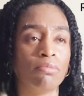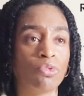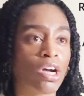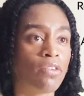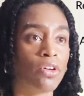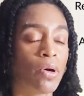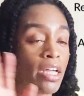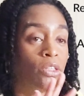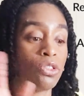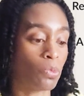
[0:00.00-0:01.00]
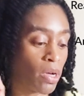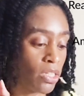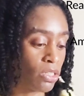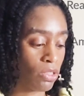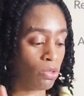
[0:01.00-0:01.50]
Bravo. I used to
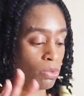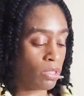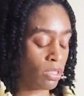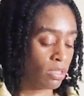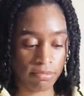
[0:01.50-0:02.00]
watch those.